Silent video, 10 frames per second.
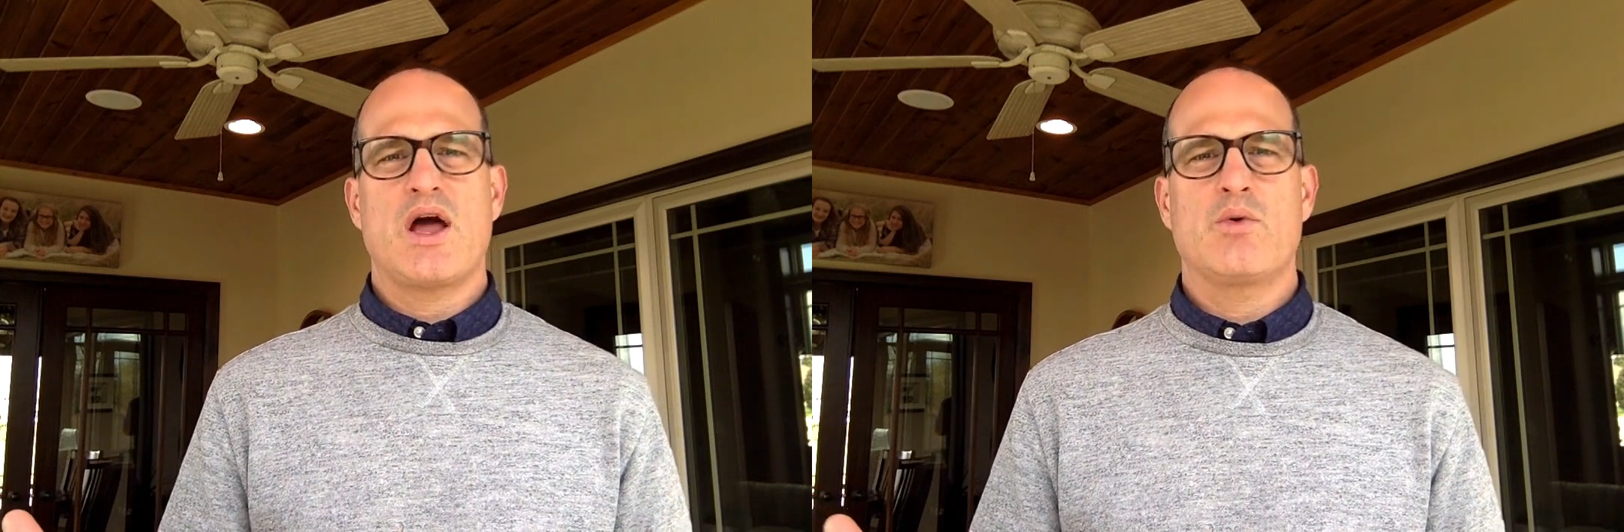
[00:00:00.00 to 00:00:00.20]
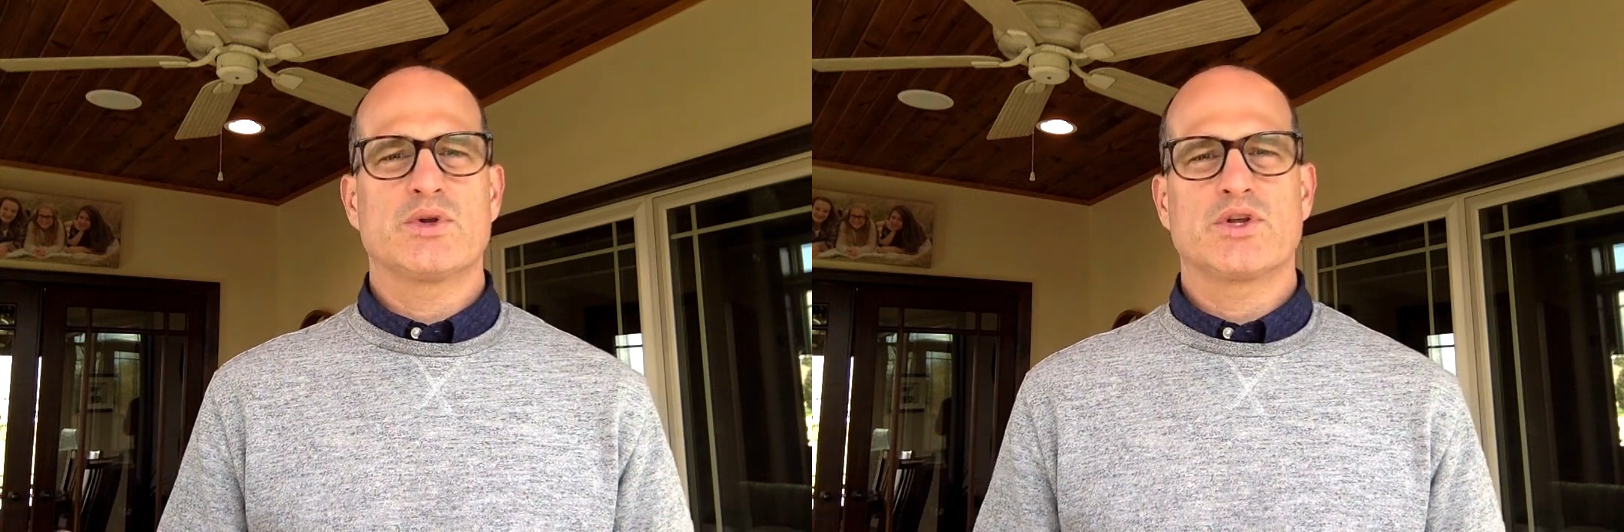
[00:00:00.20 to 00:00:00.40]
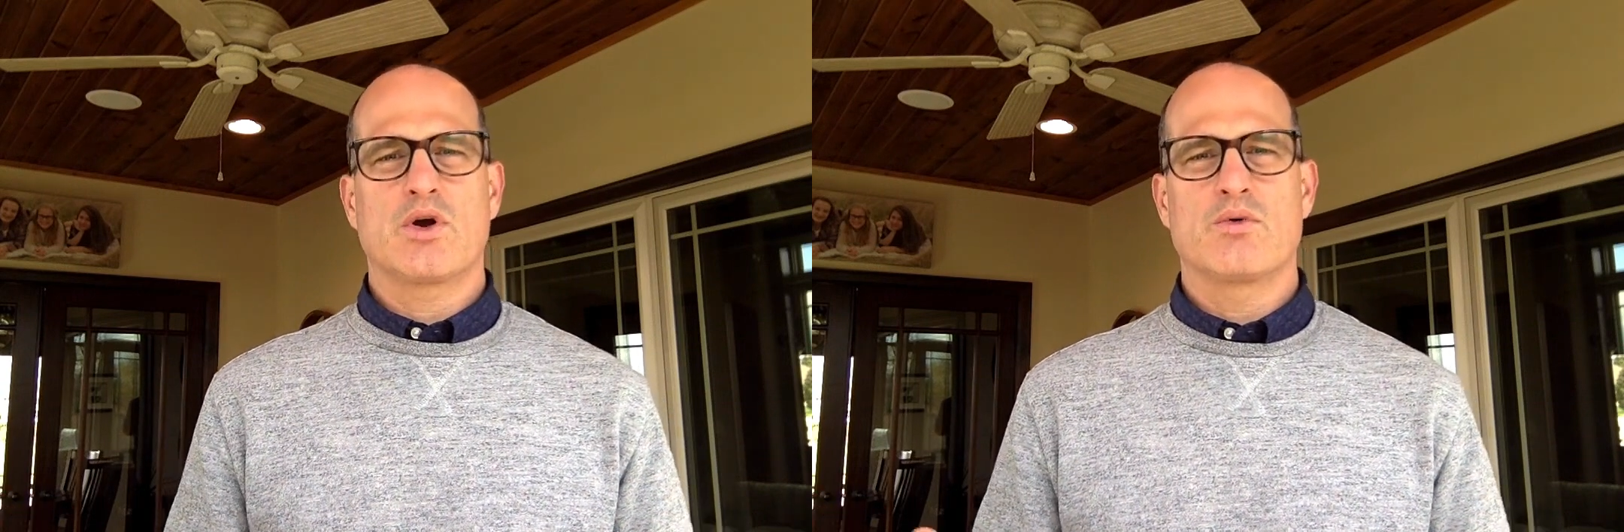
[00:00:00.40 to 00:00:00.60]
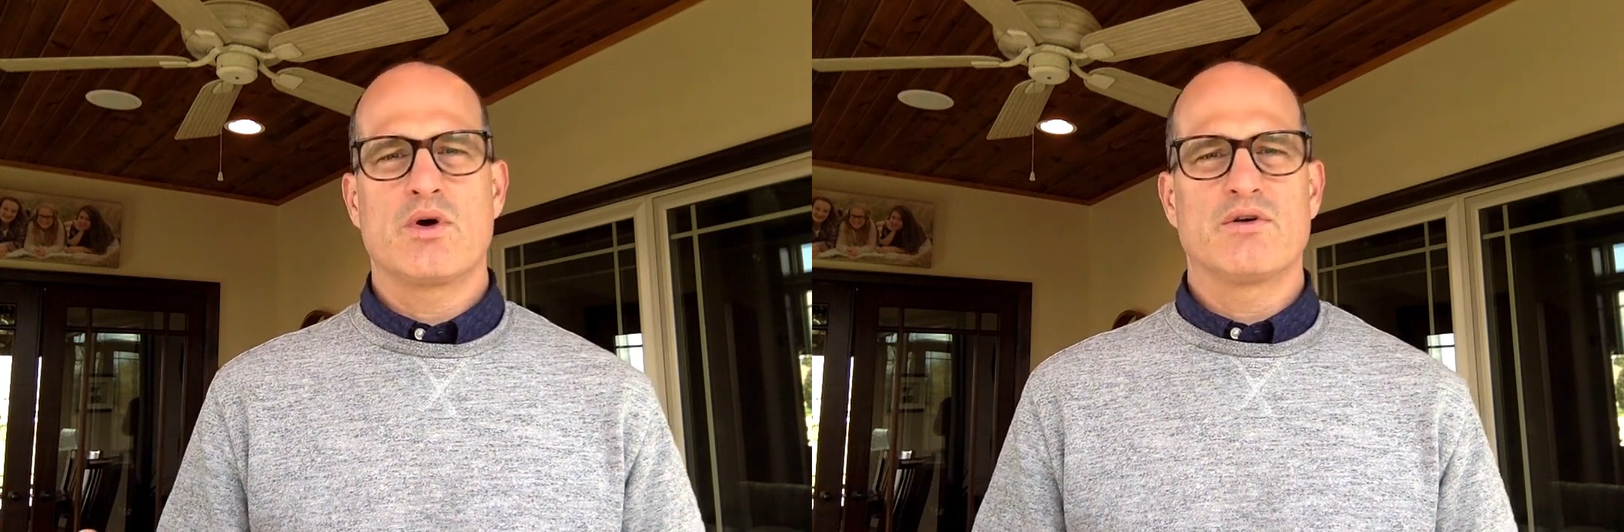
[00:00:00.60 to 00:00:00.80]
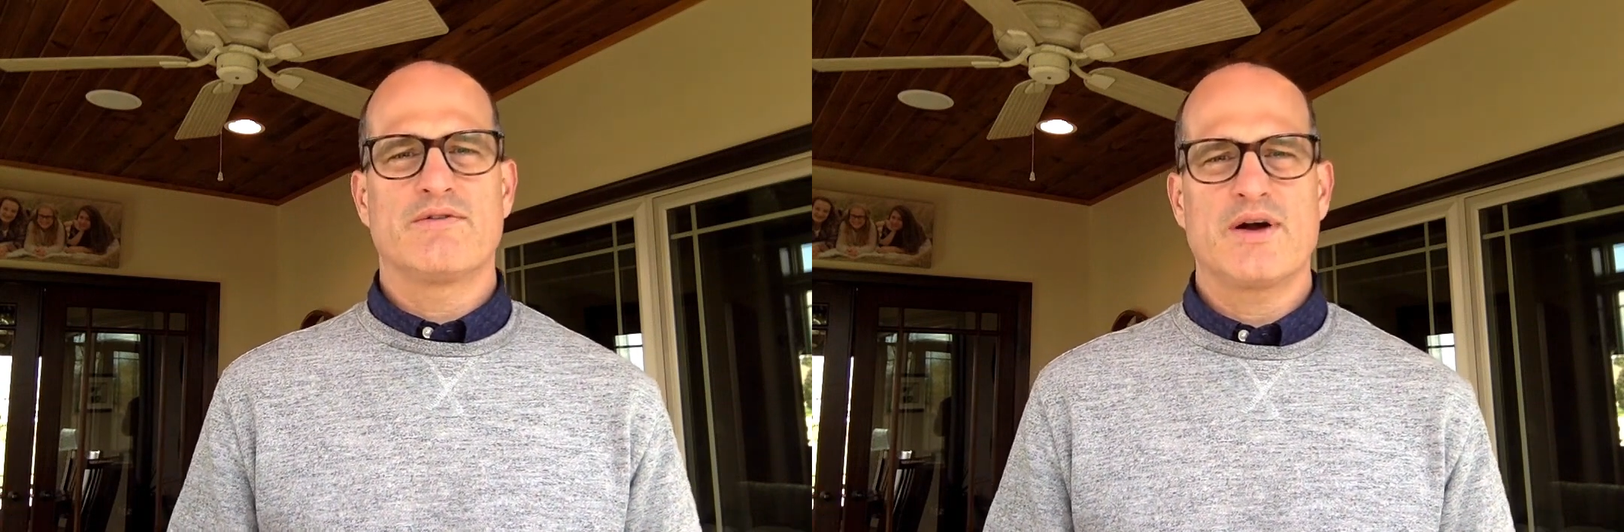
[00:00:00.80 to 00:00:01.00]
now with the
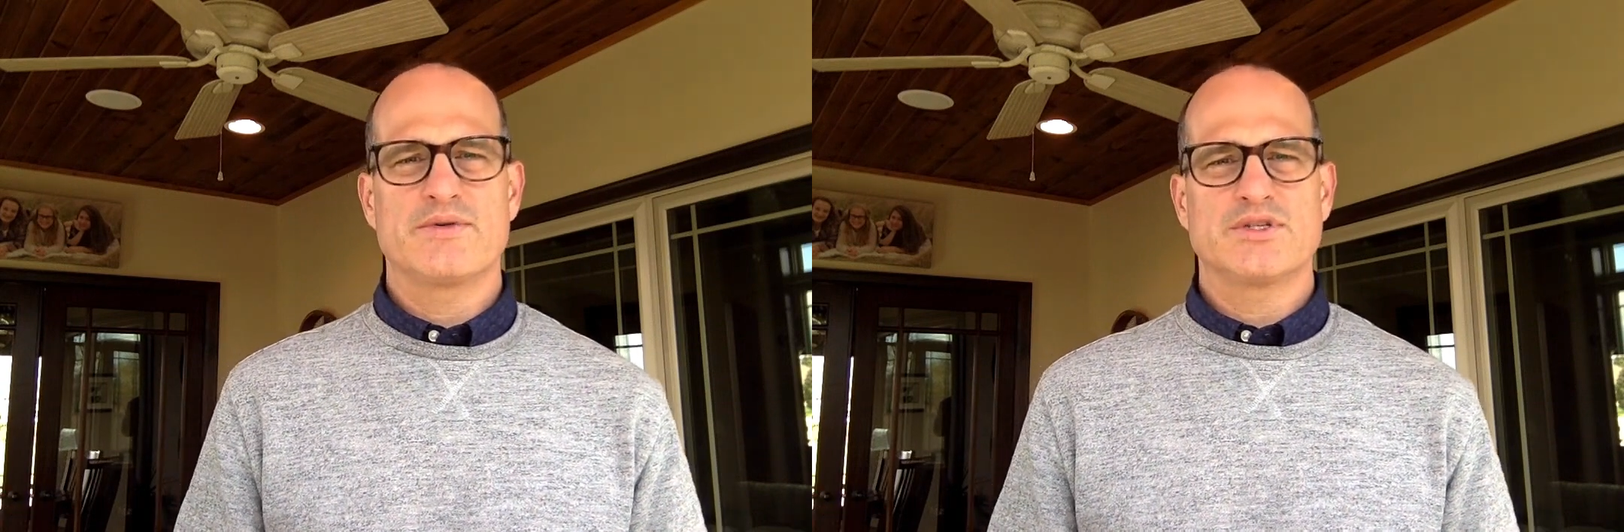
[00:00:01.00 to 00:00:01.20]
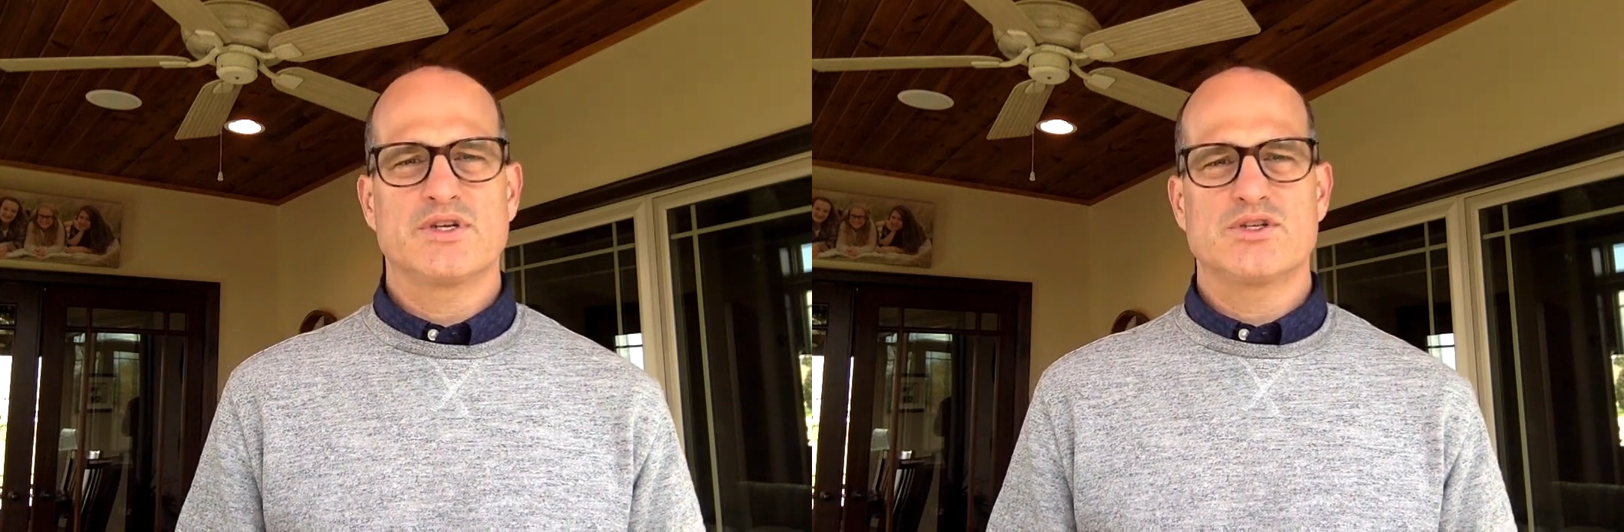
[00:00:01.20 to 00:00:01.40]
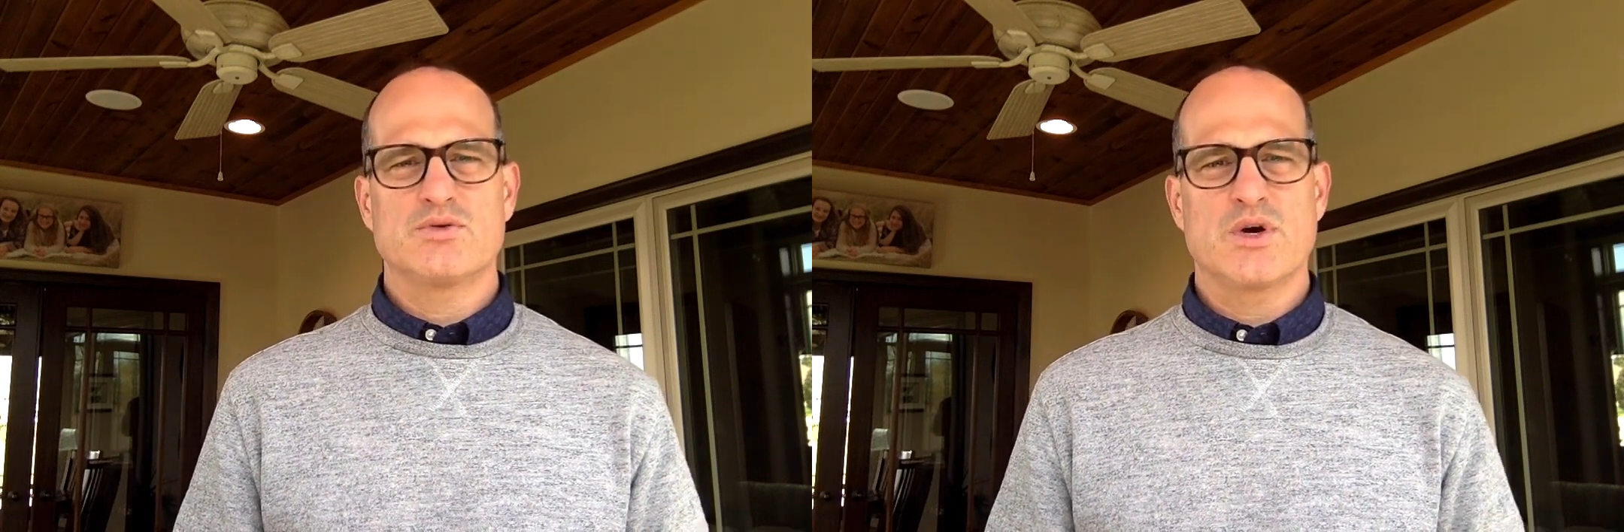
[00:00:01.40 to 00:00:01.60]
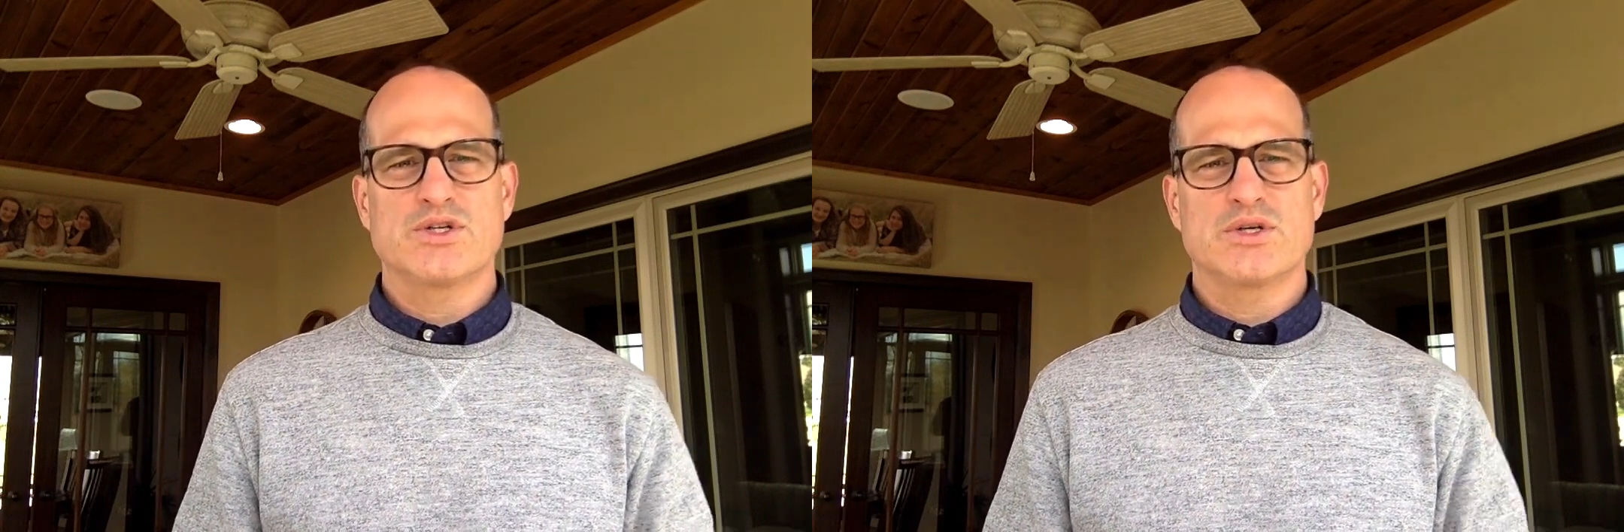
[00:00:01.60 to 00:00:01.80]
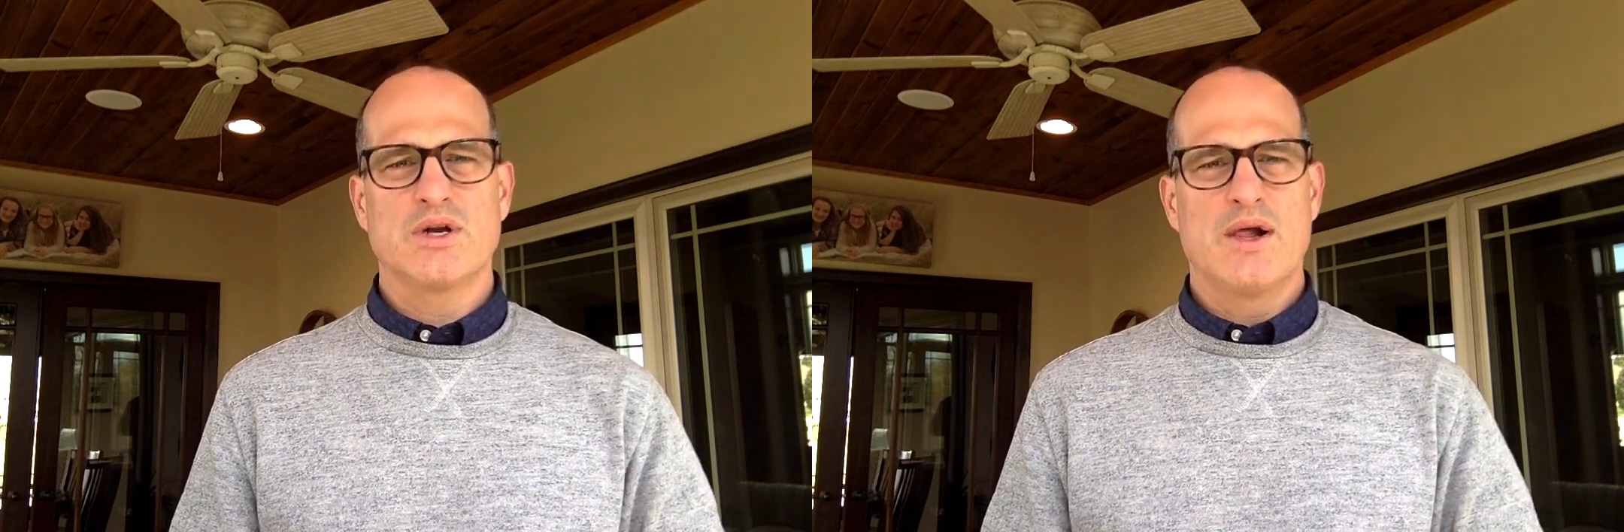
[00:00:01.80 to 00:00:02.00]
coronavirus situation.